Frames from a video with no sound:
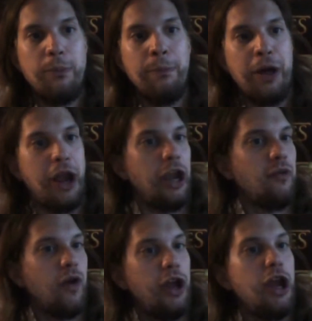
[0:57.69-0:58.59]
But
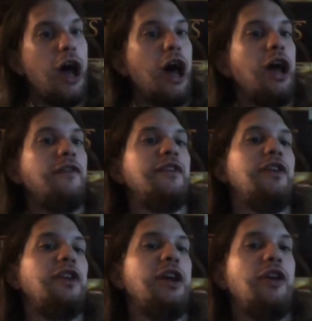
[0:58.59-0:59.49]
anyway, on to
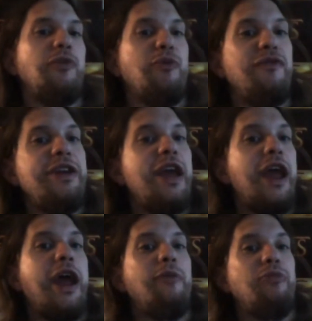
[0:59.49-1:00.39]
today's movie,
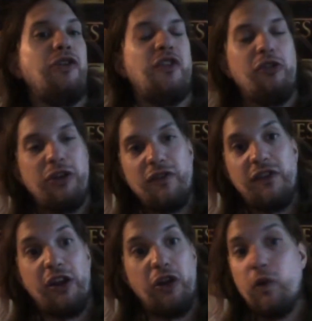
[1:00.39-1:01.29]
and we still
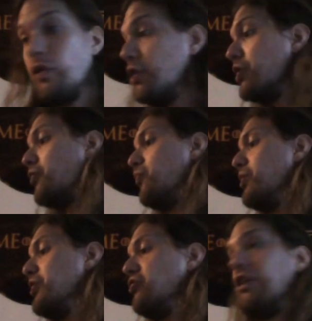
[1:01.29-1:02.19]
continue
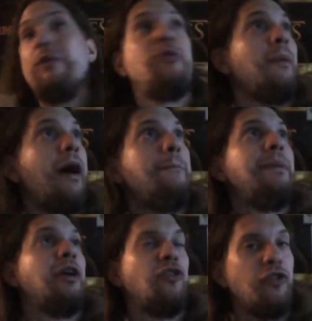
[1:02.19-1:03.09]
with the James Bond
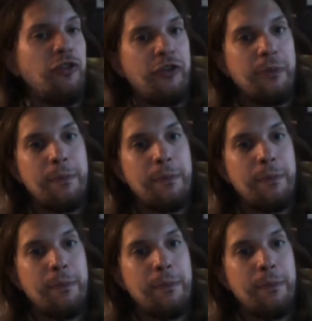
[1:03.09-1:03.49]
pictures,